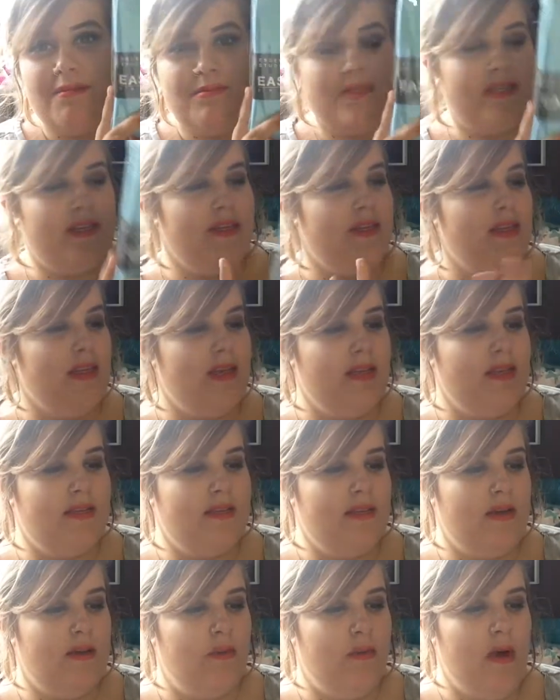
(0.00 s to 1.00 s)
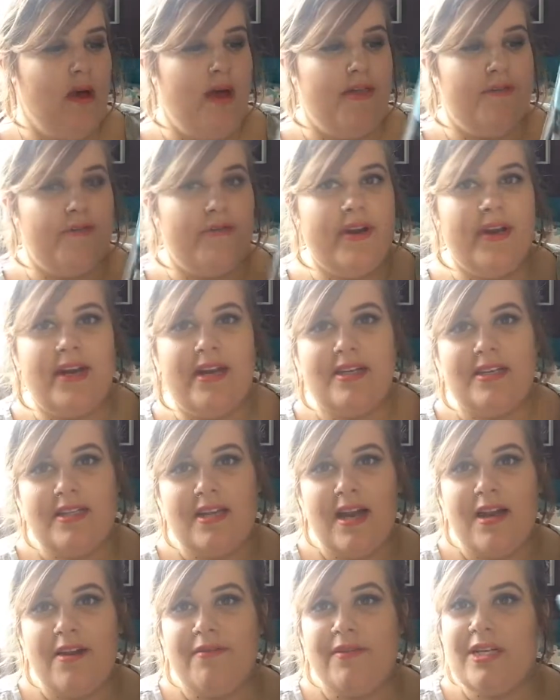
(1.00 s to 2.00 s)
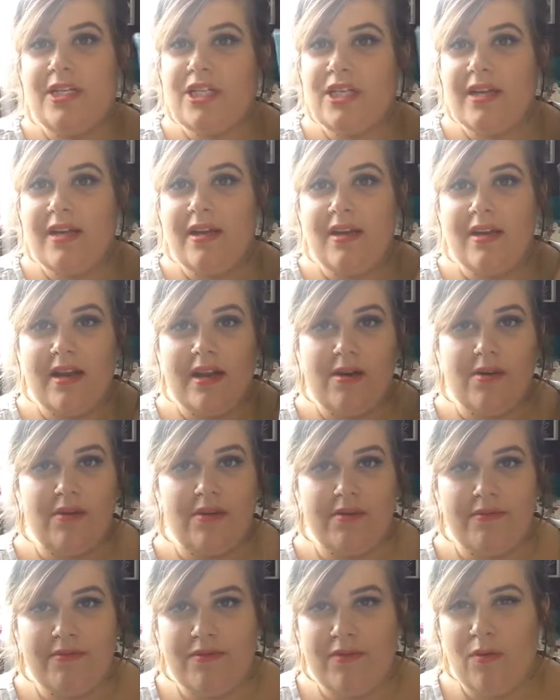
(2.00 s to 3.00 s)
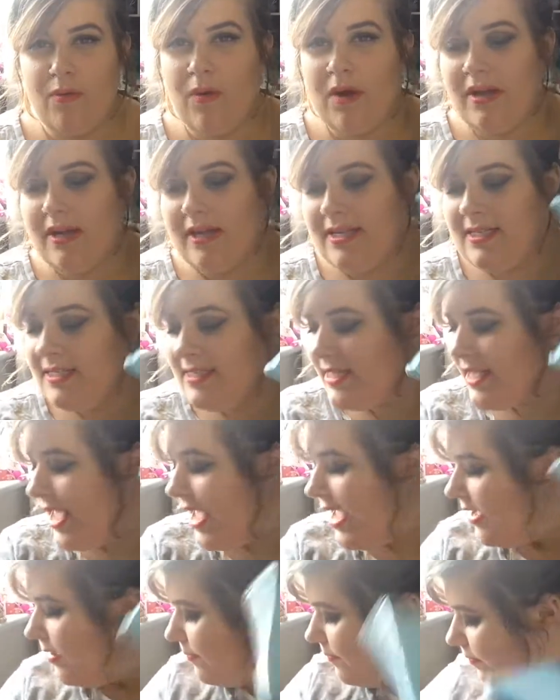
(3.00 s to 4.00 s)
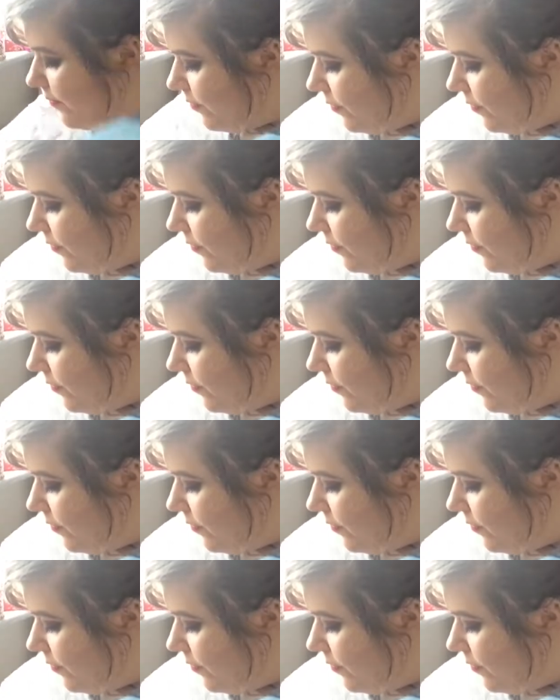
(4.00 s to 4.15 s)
So these were £3.99 originally, and I got them for £1.98.